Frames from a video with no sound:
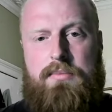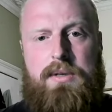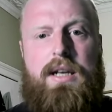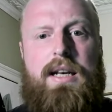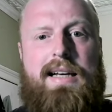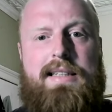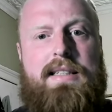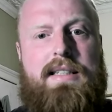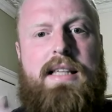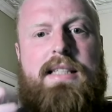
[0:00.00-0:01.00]

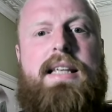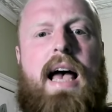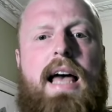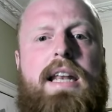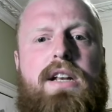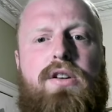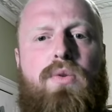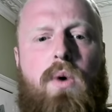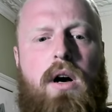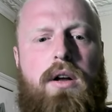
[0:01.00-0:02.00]
connected to this tend
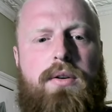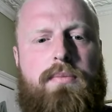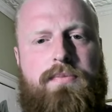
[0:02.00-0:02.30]
word,